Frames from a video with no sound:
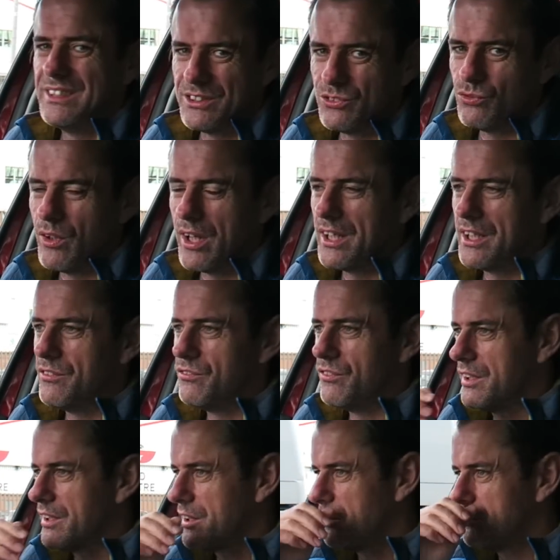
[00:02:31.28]
It's relative
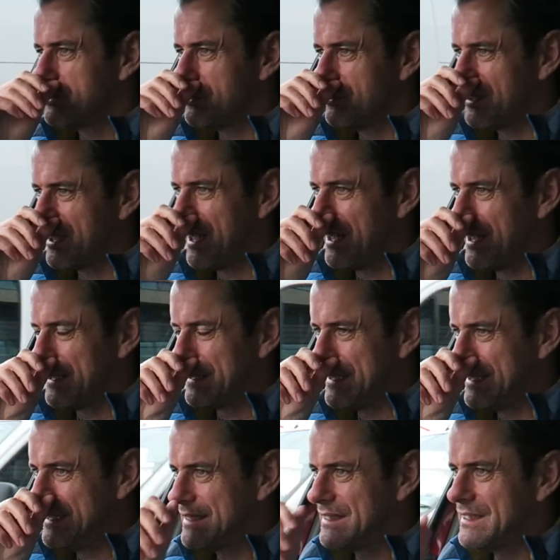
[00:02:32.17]
when it comes to a car like
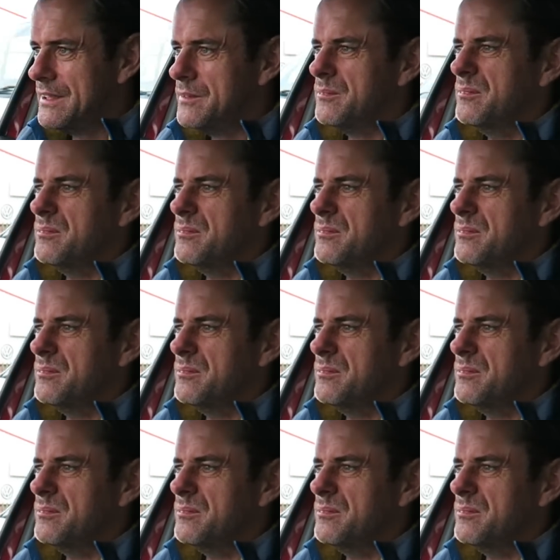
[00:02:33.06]
this.